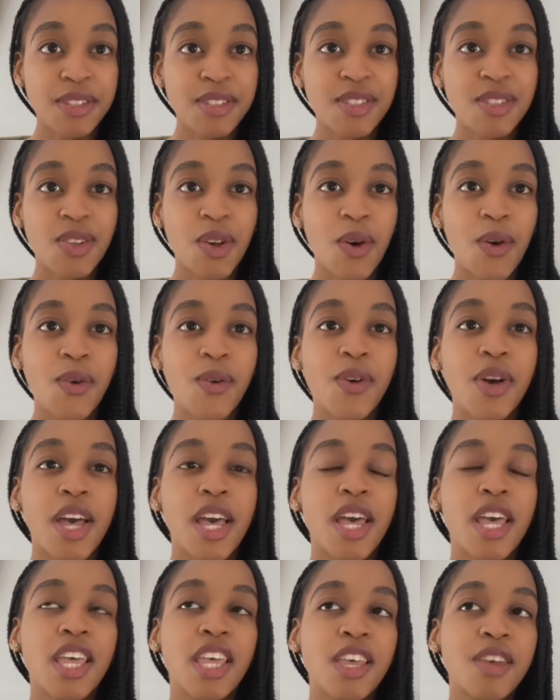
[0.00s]
So
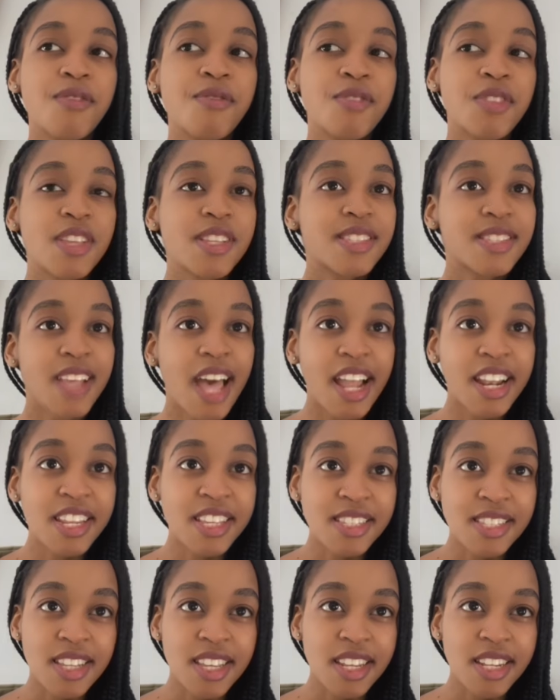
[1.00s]
if the Sun
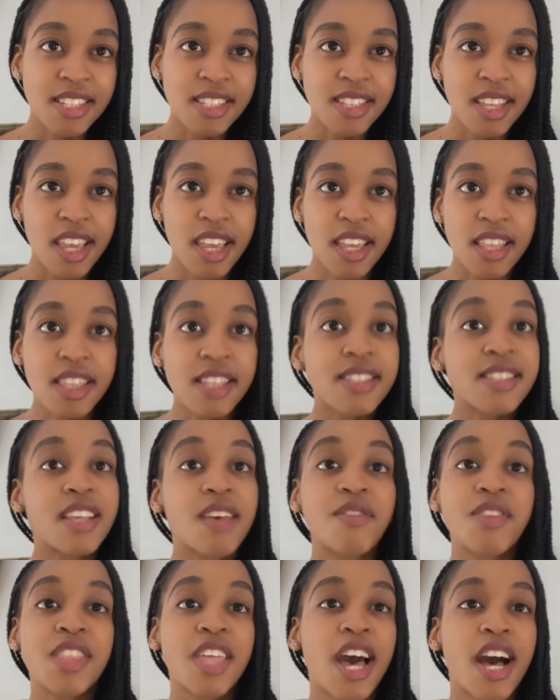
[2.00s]
is in, say, the
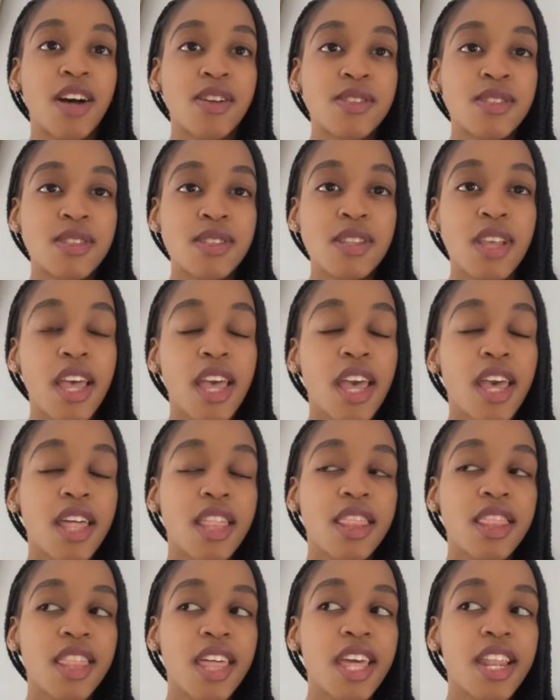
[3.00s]
7th house,
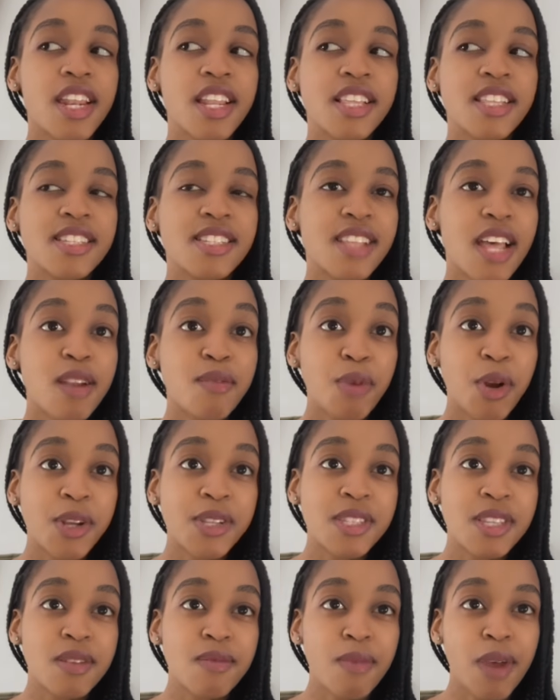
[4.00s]
then the Sun
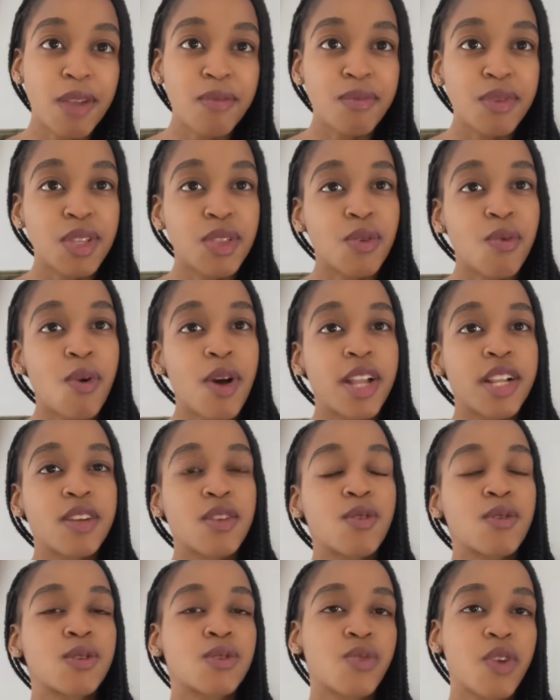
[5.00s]
person might be the one
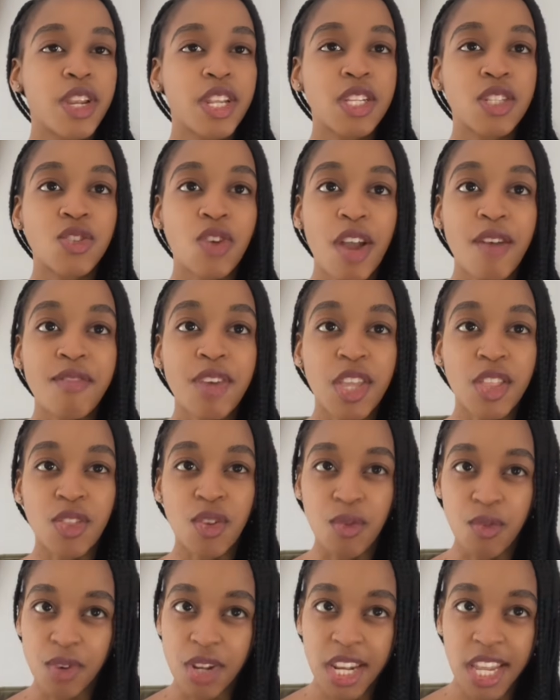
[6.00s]
who's really driving
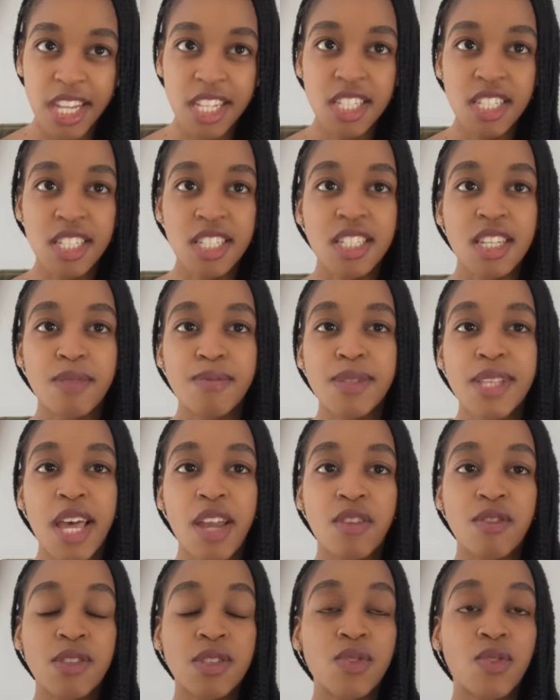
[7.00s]
the relationship
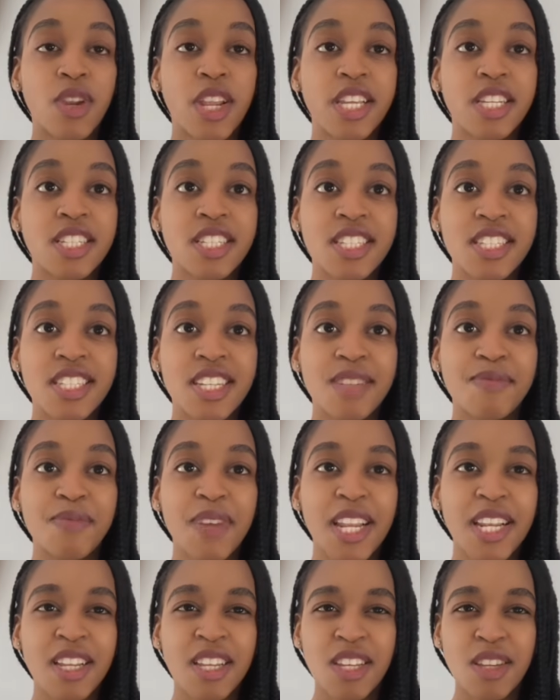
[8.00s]
side of this relationship,
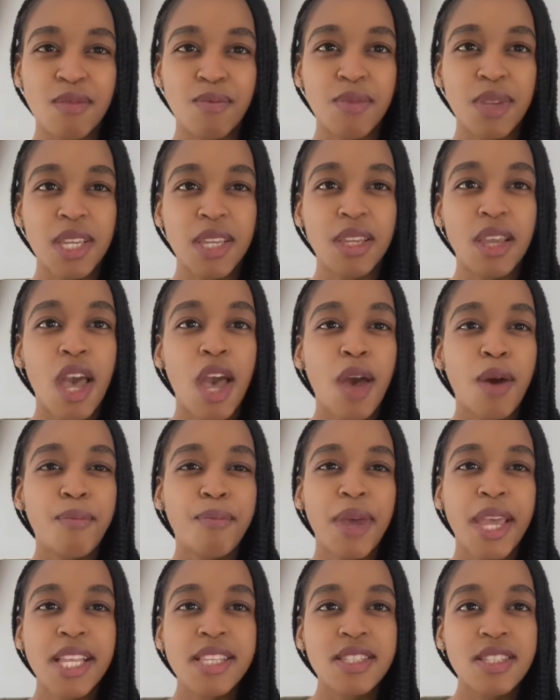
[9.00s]
and it could be
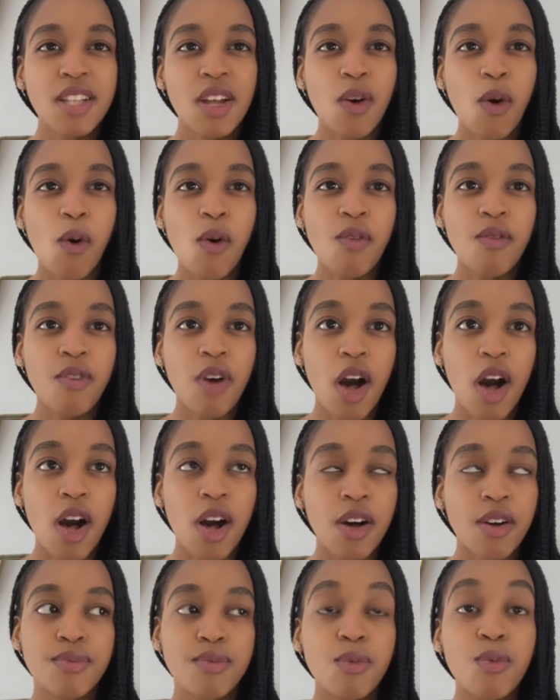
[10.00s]
based off
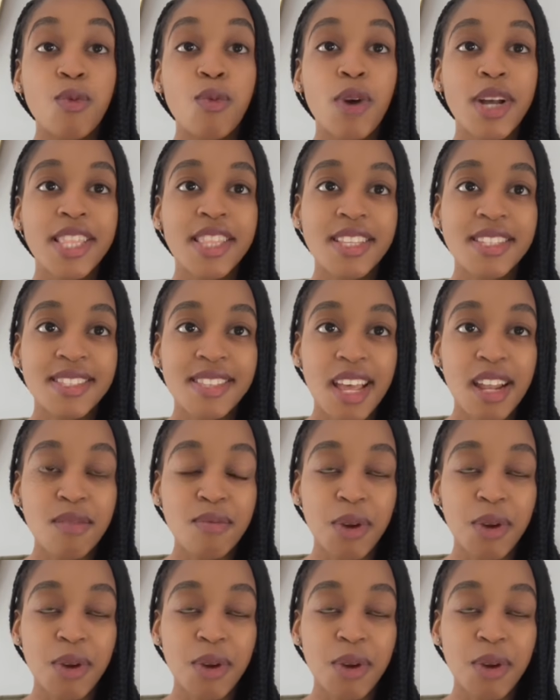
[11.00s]
of what the Sun